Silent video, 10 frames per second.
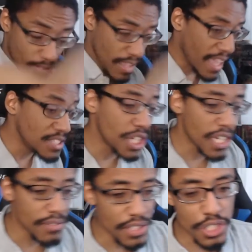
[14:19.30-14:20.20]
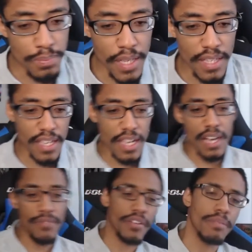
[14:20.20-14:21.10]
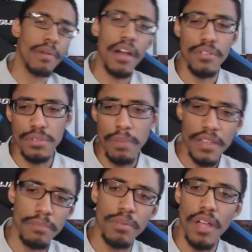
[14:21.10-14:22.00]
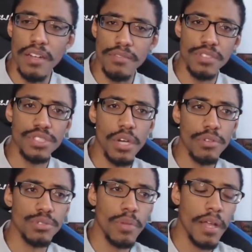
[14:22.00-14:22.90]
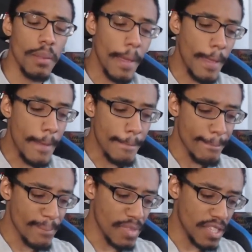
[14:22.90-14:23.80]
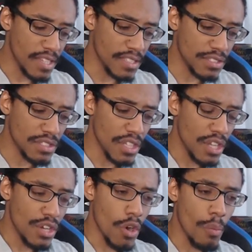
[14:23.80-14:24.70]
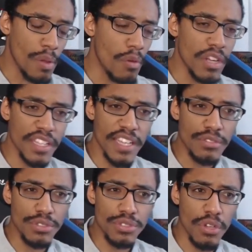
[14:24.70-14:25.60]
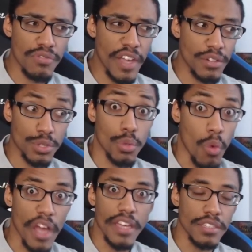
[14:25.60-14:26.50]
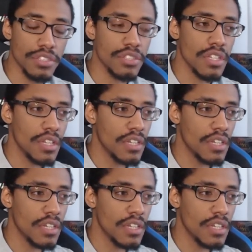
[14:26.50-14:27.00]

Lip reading: And generally speaking, I'm very bothered by the plot of the show as well, because Obi-Wan encounters Darth Vader twice.